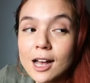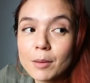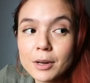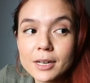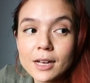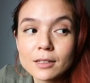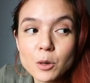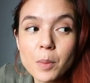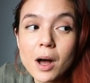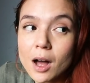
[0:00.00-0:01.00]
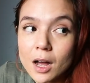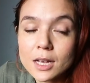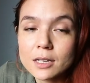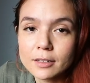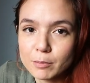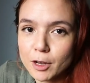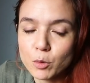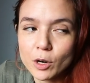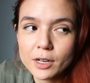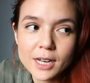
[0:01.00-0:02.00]
I'm gonna take a little pause in my
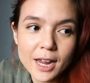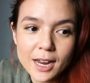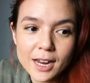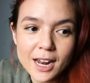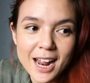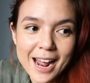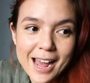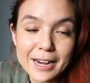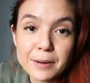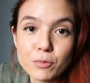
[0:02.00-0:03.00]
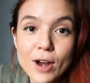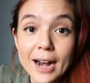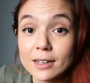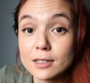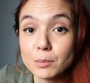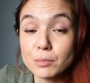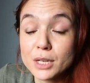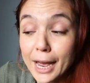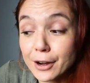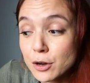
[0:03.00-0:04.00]
workday and practice some
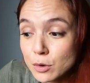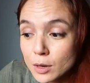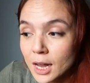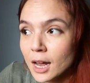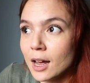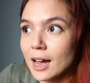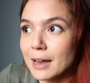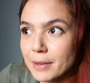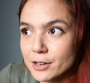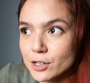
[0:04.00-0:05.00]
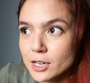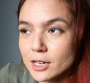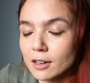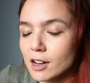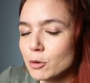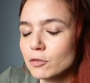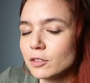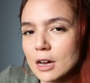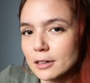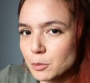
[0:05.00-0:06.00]
piano. I mentioned a couple
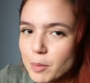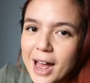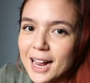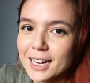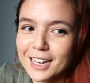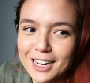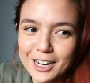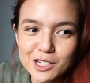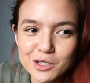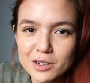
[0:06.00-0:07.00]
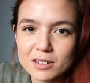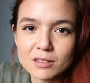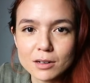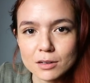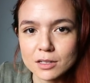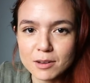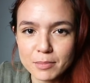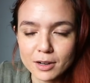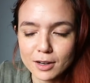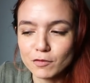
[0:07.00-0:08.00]
vlogs back and I included a little
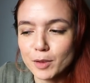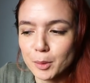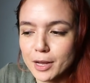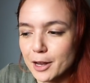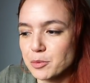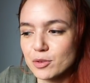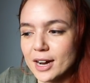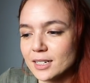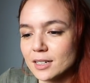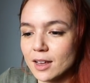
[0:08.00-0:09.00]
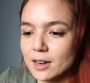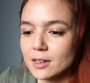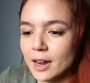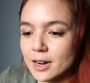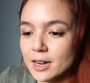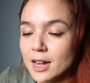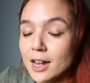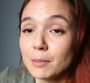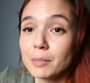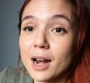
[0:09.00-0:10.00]
snippet of my piano practice that day,
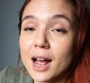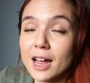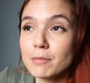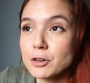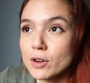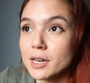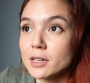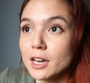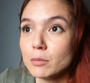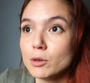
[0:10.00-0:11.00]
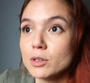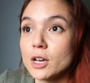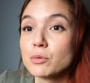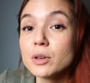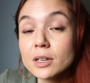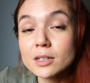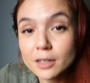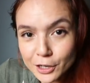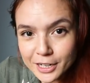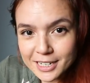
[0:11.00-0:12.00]
but I have been trying to take music really
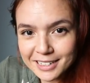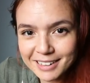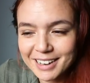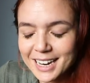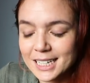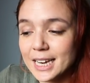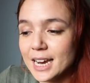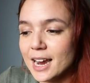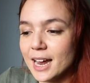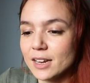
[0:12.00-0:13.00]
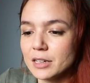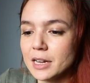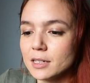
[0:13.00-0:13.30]
seriously lately and set